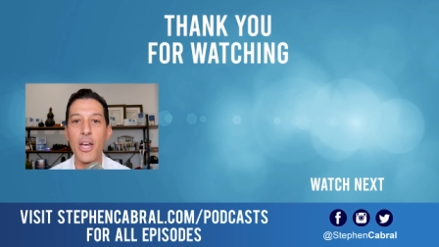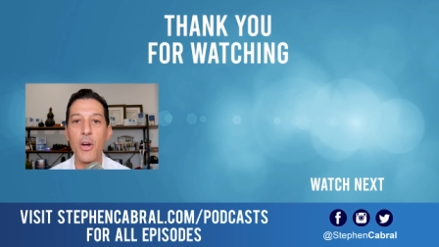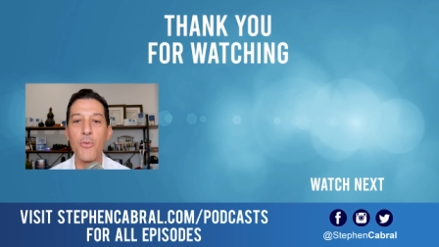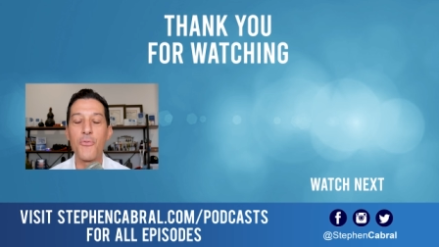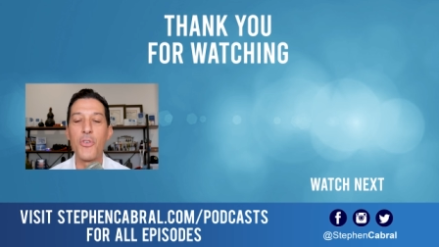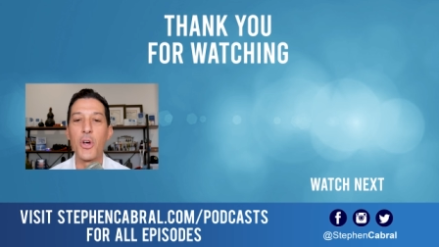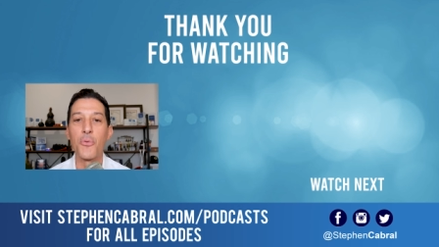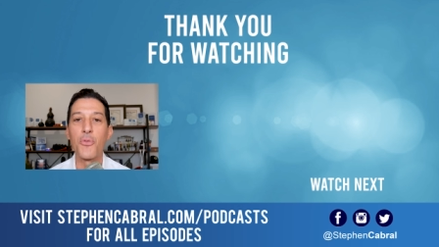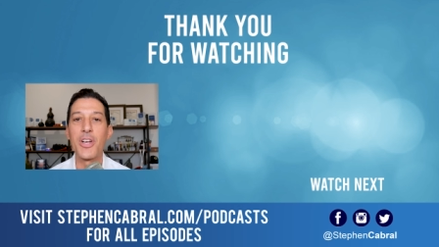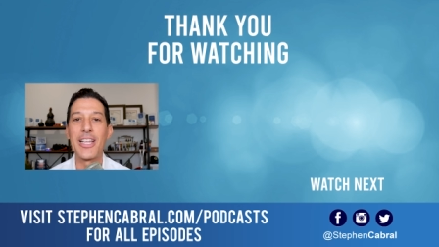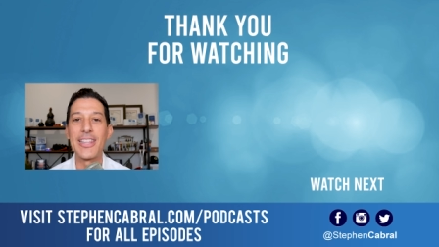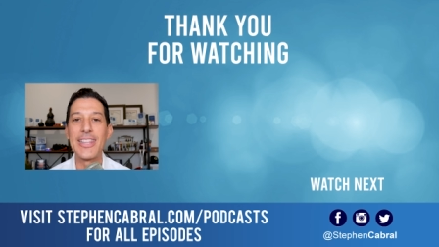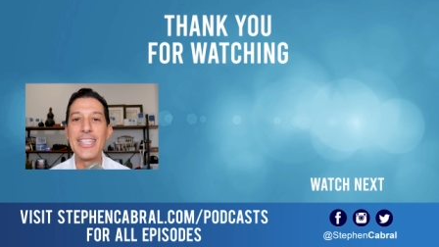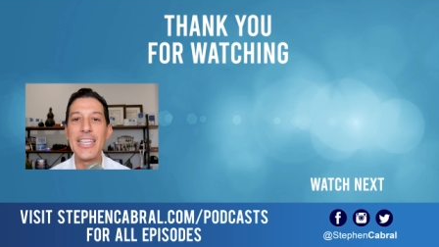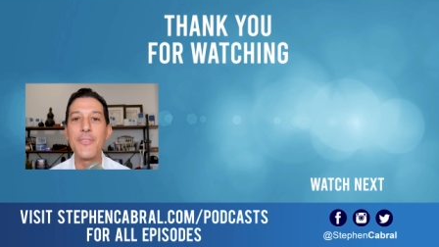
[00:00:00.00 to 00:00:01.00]
feel free to
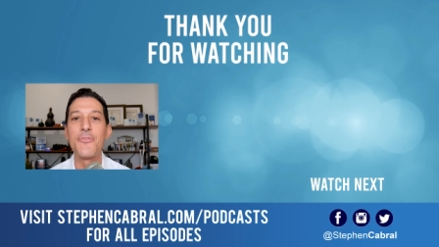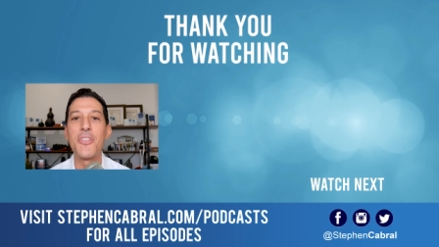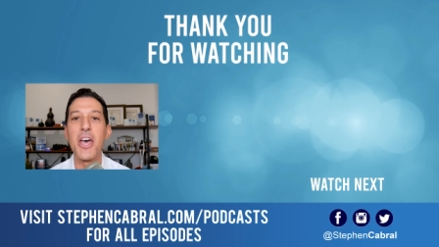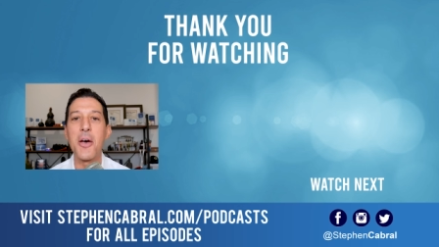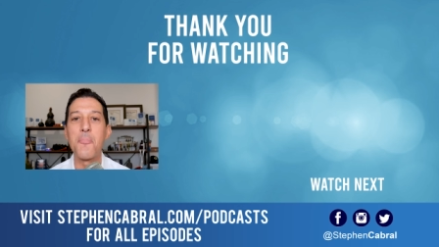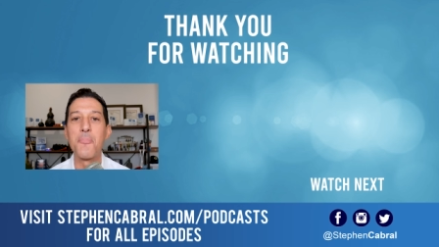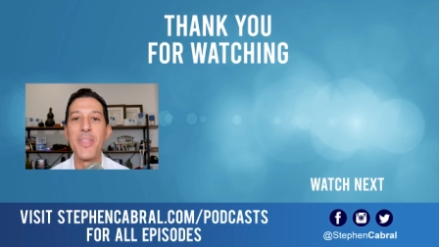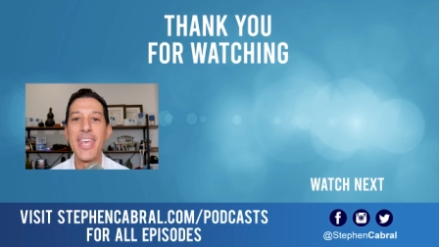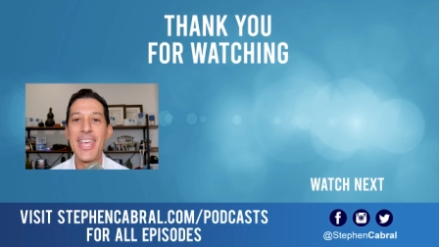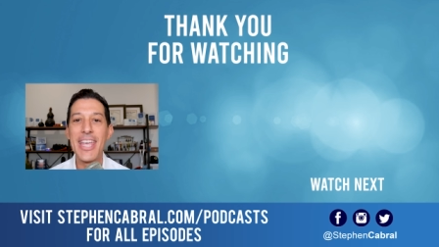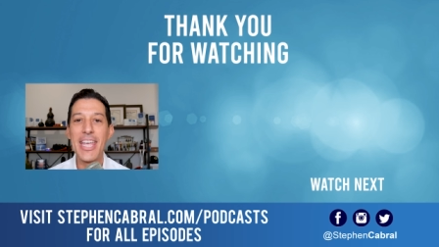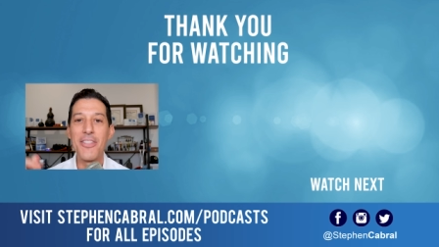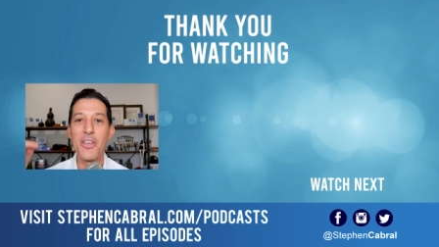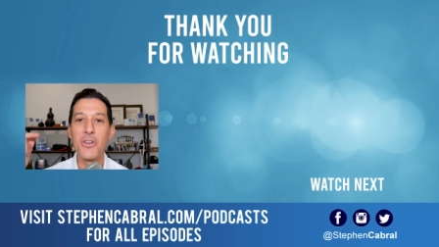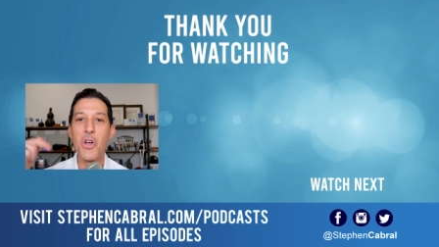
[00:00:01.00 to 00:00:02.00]
leave them
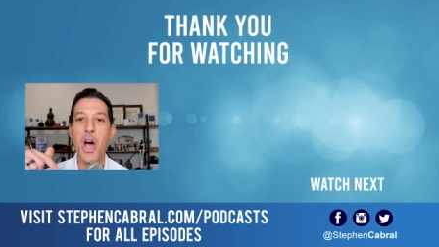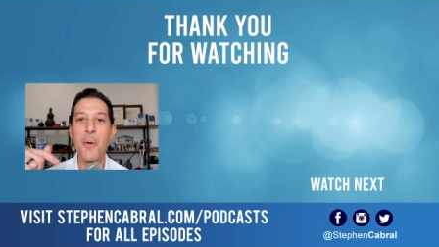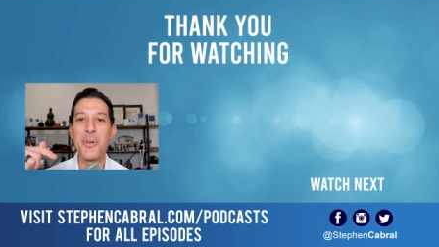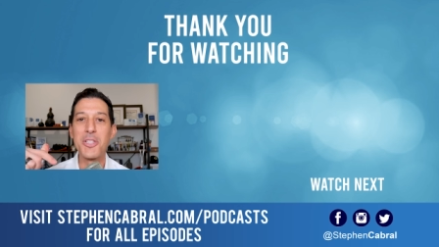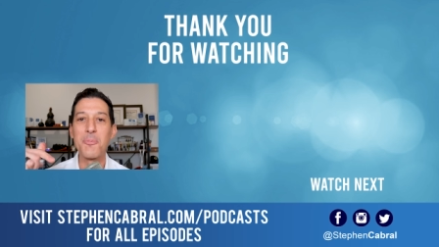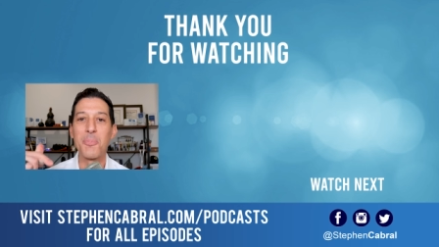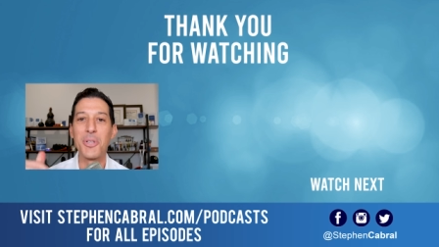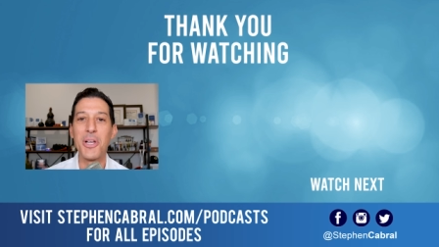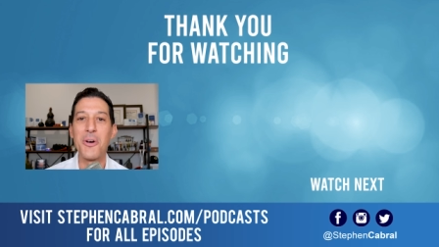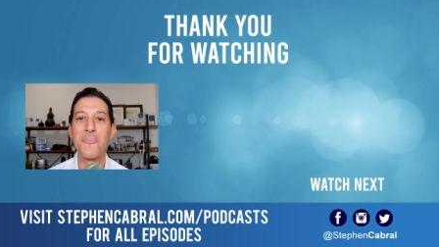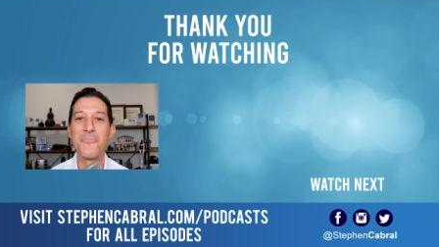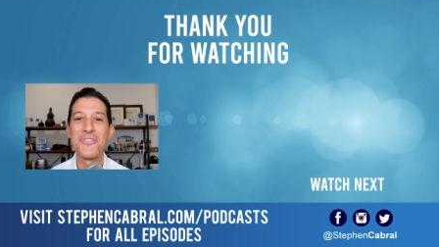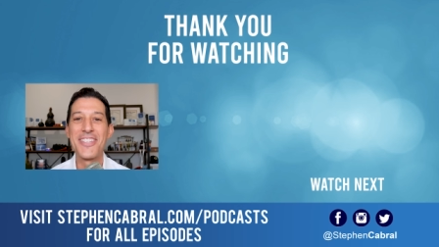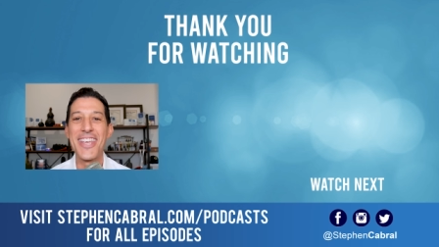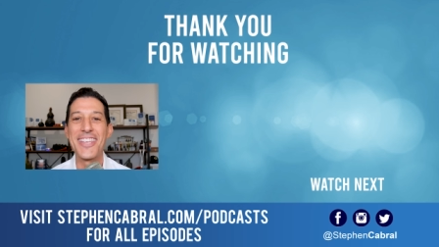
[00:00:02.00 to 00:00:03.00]
in the comments below.
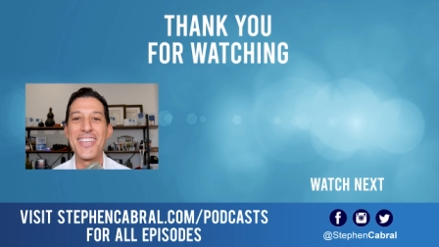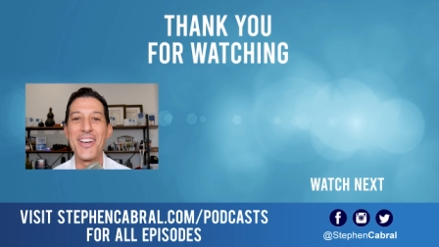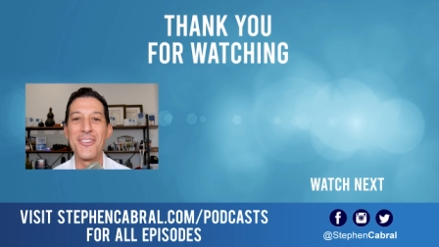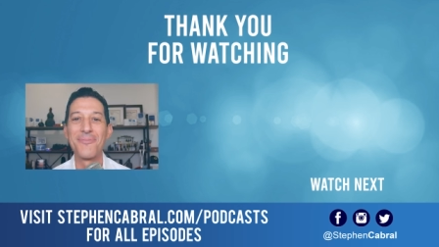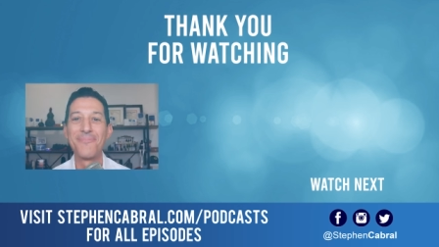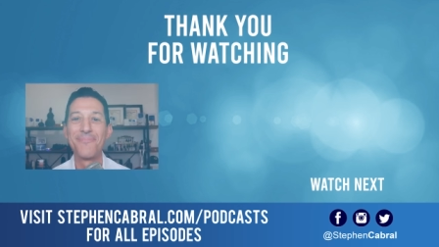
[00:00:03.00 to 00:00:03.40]
Take care.